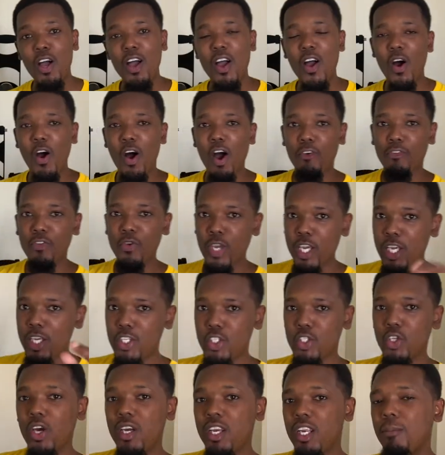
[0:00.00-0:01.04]
or if you
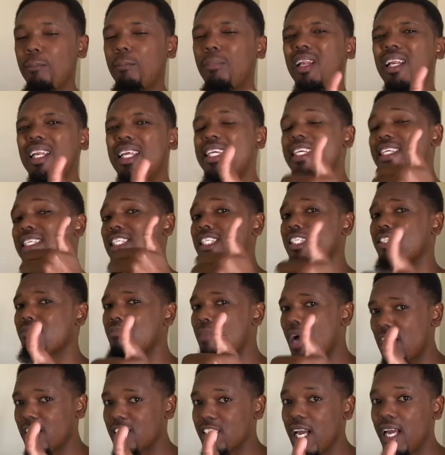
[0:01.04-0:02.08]
enjoyed it, please
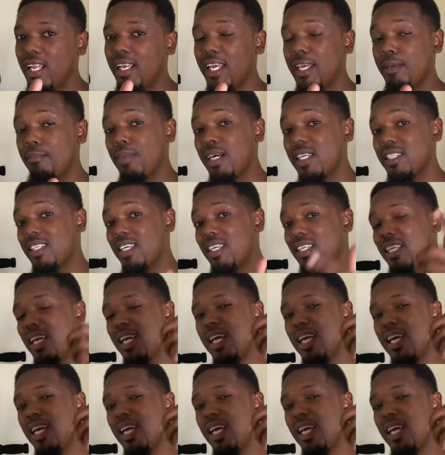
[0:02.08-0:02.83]
smash that like button,